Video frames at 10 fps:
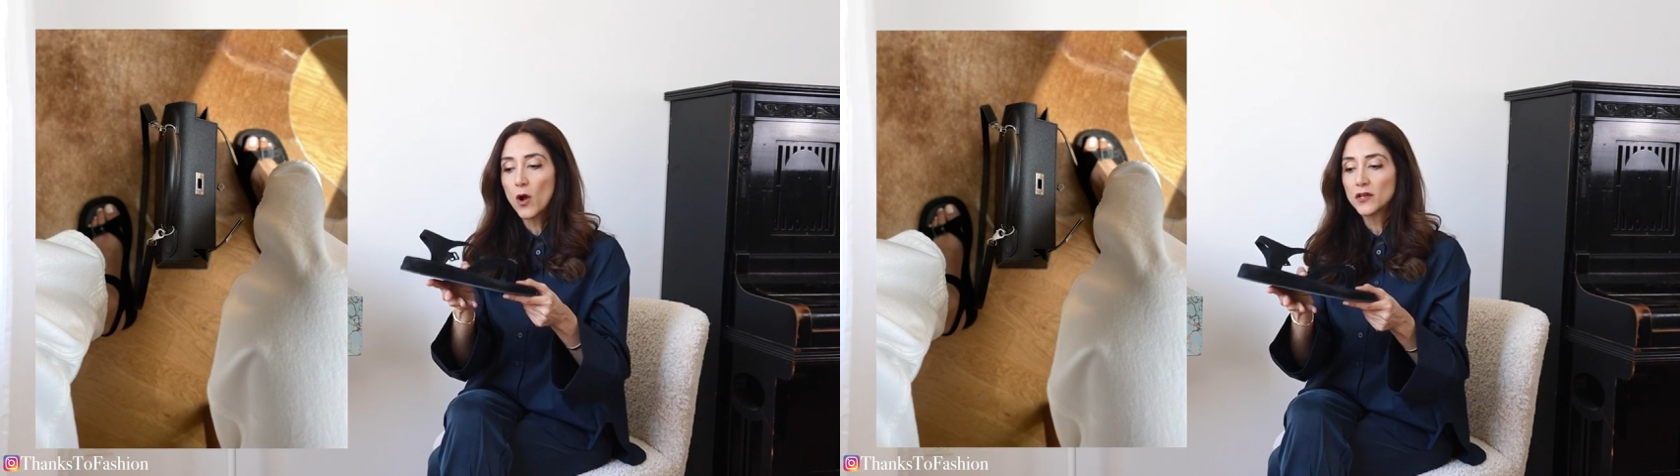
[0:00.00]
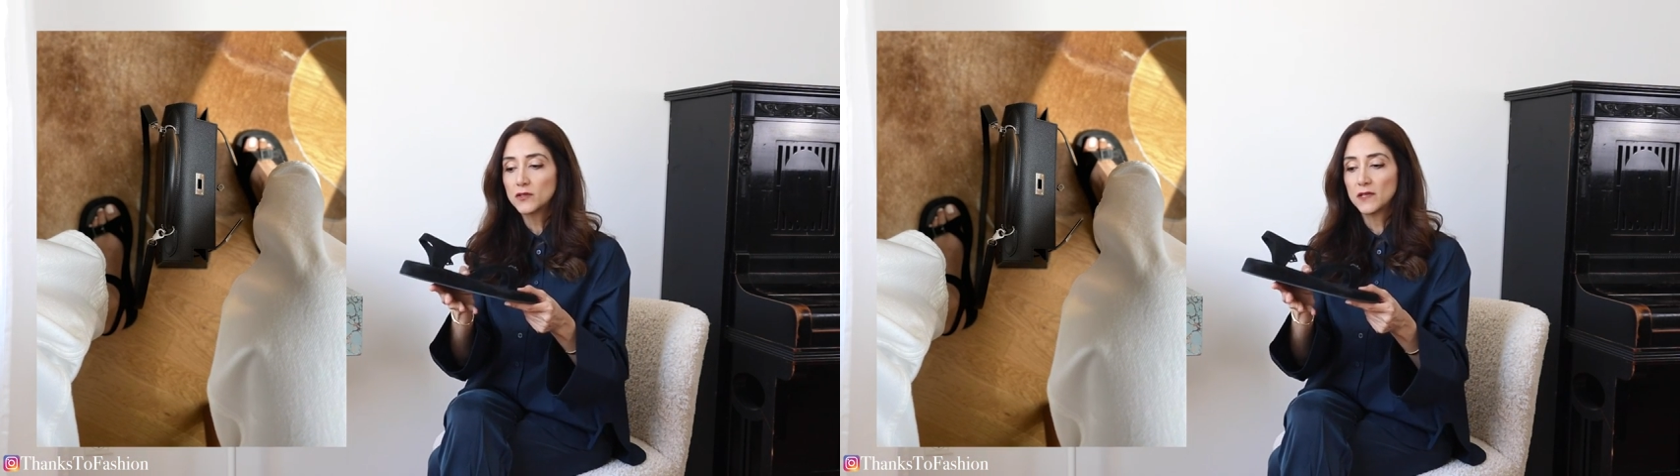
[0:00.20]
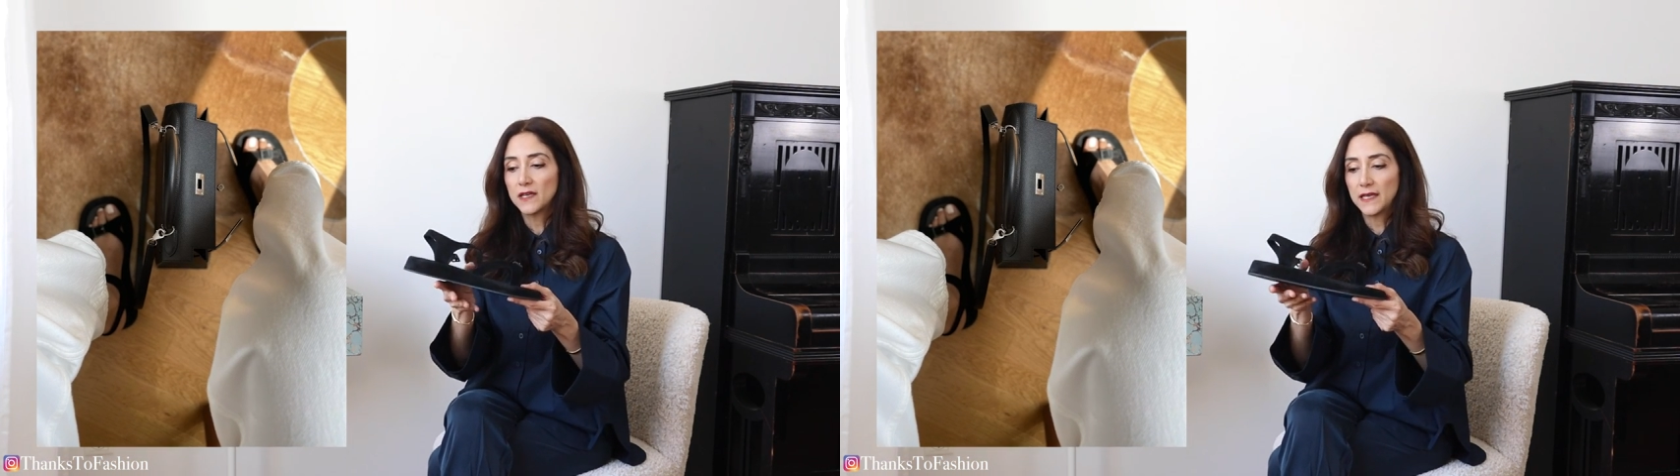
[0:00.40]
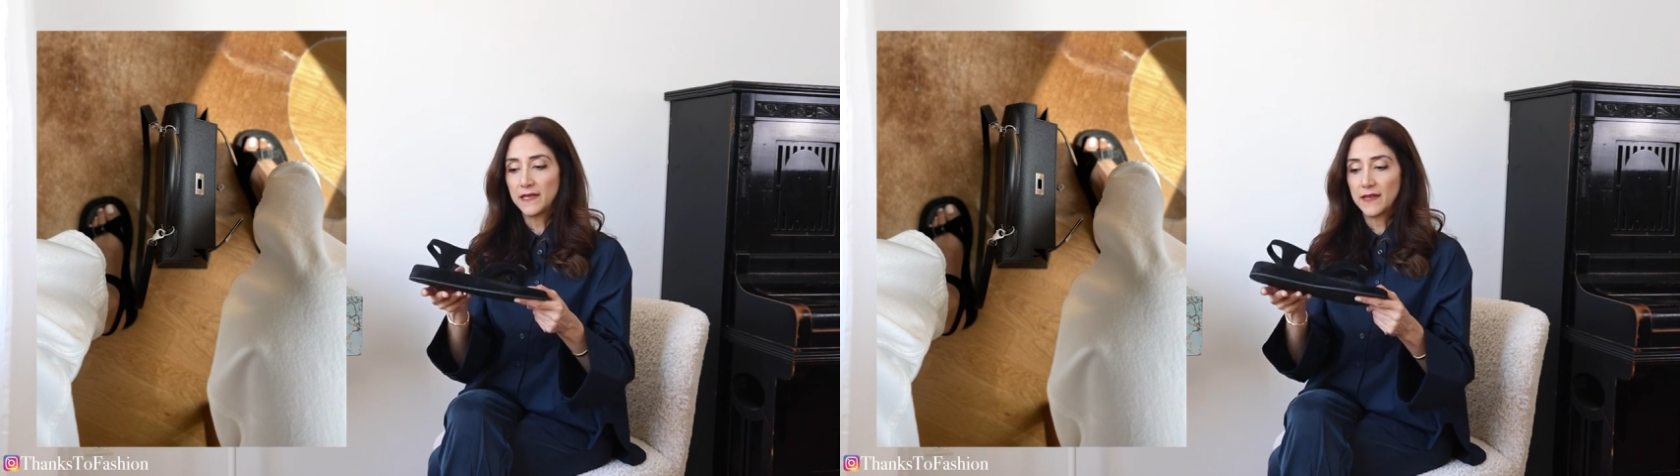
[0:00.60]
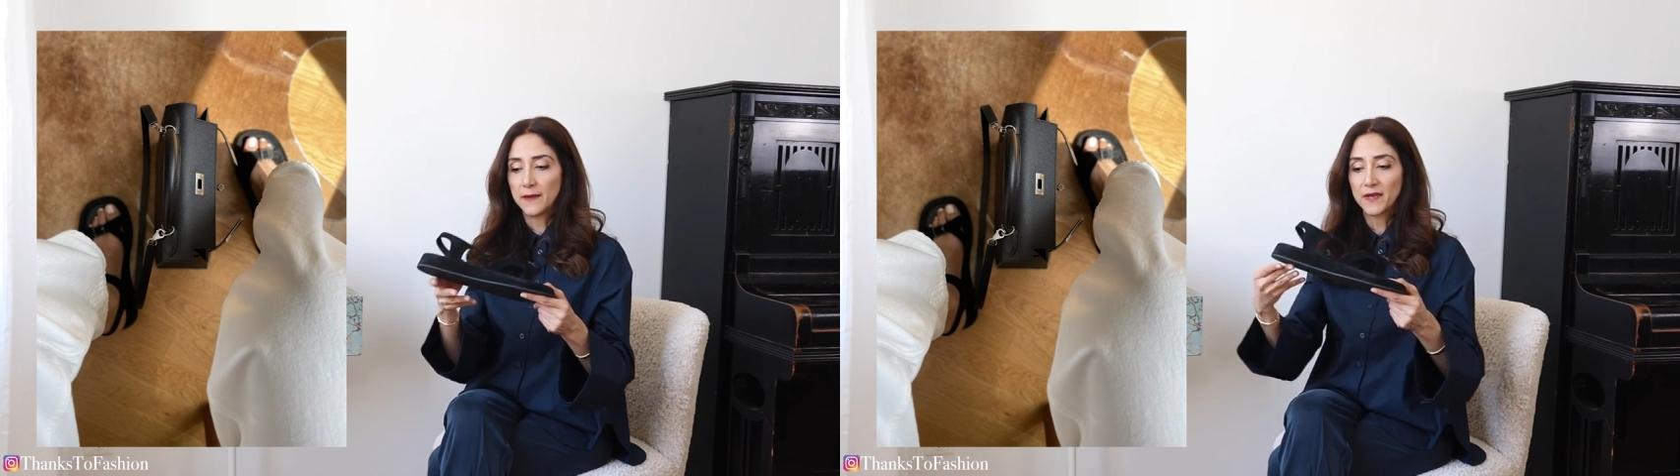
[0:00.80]
walk
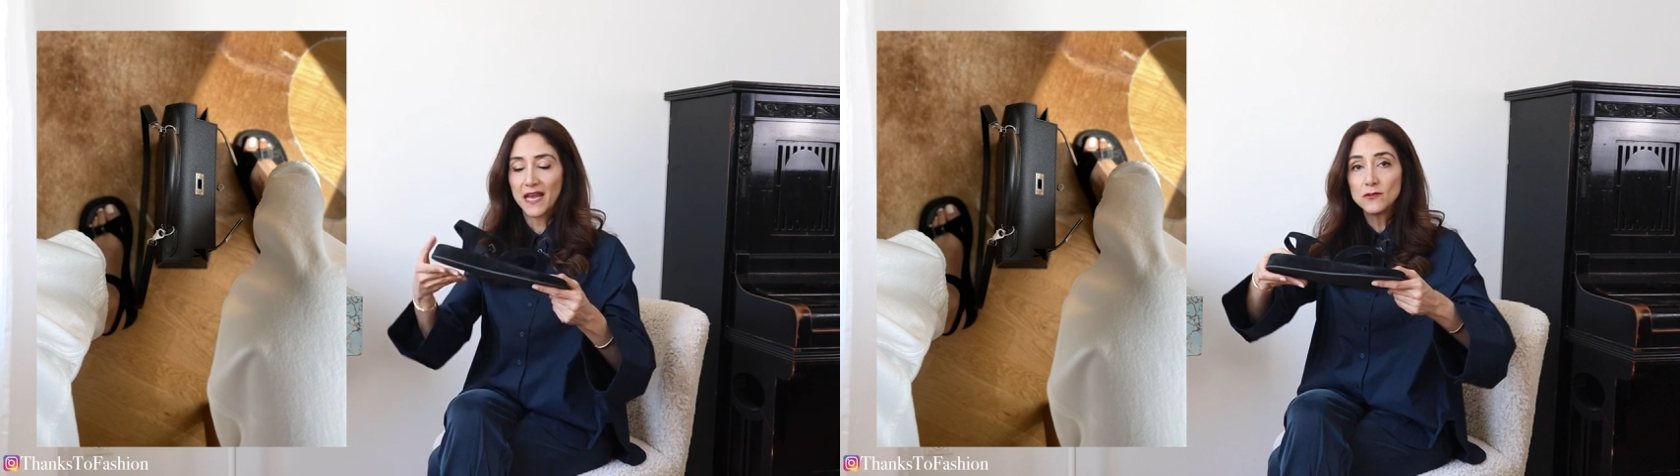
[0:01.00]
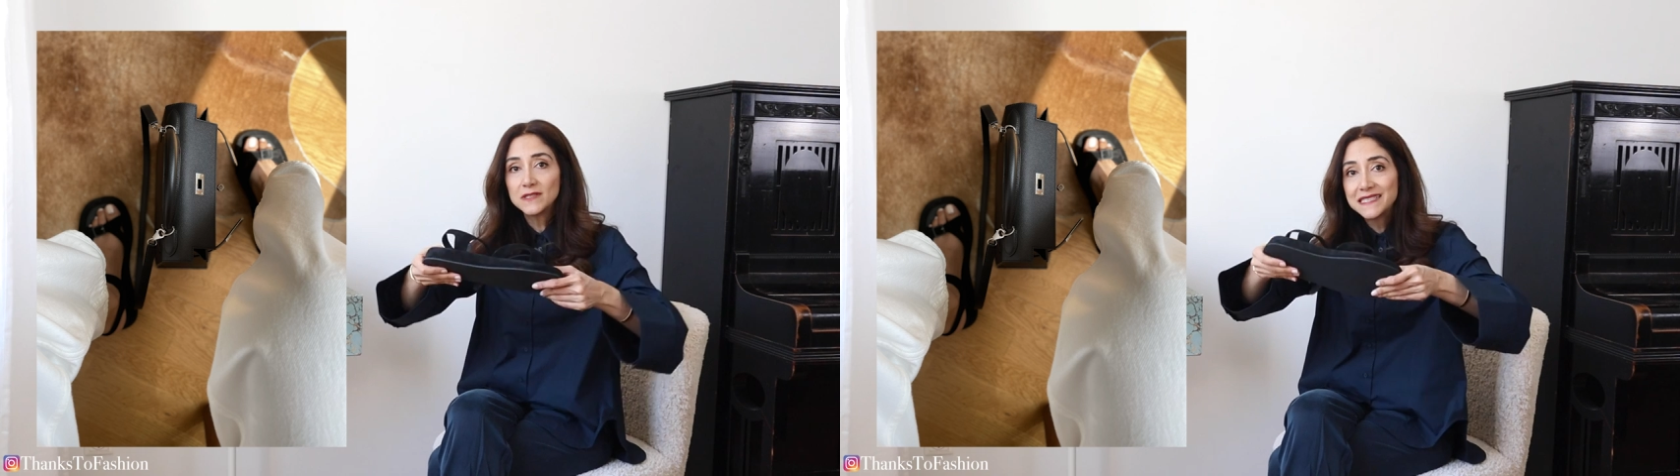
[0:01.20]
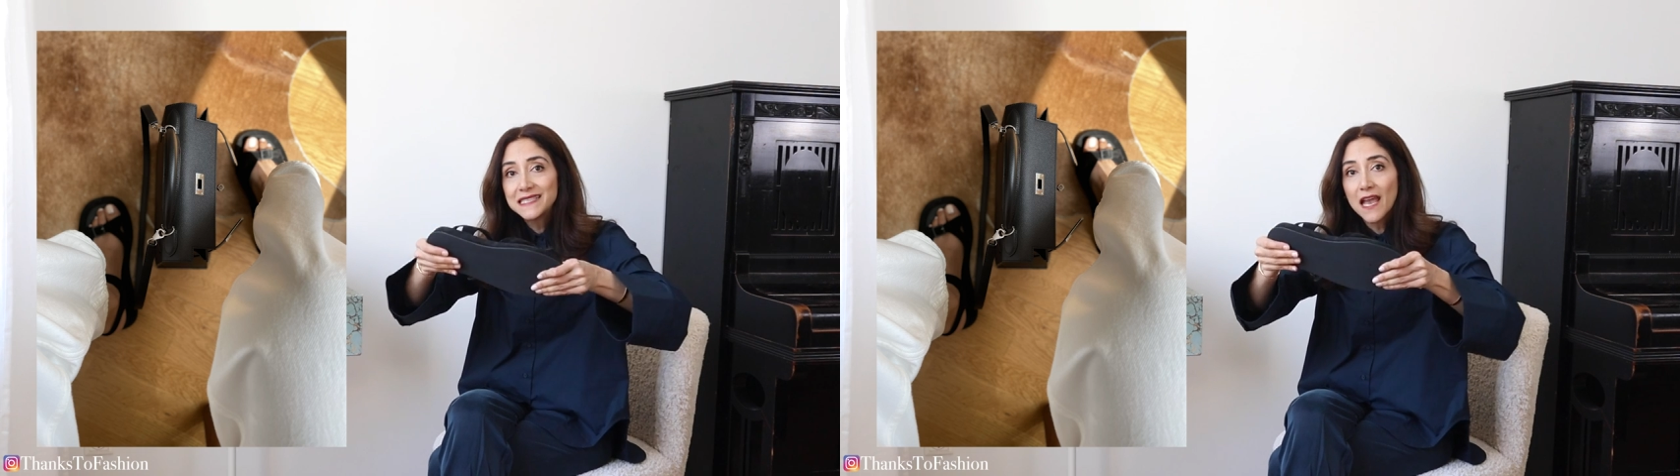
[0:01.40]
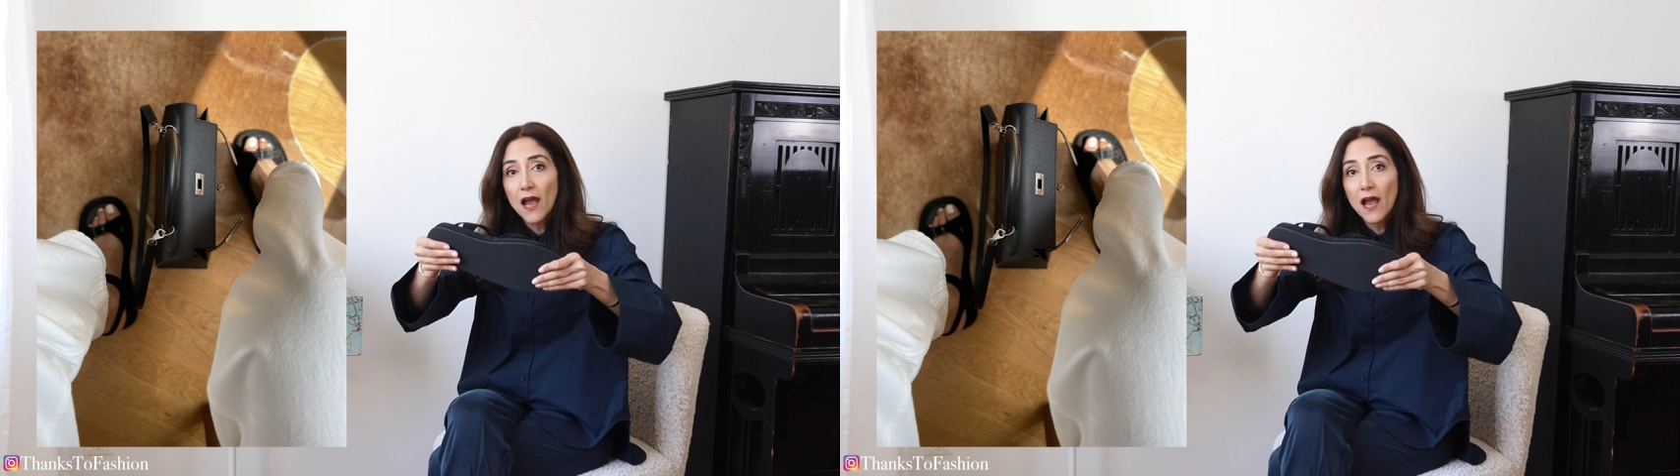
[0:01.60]
in them. Can you see